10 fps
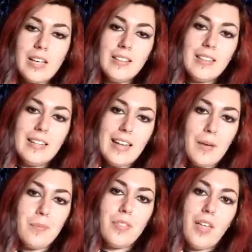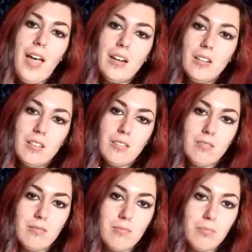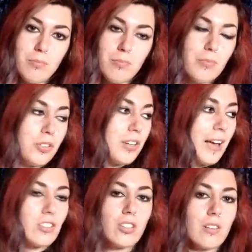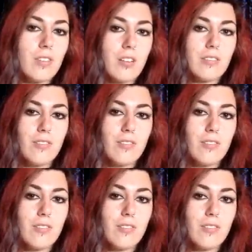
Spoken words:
in the depth and projection of our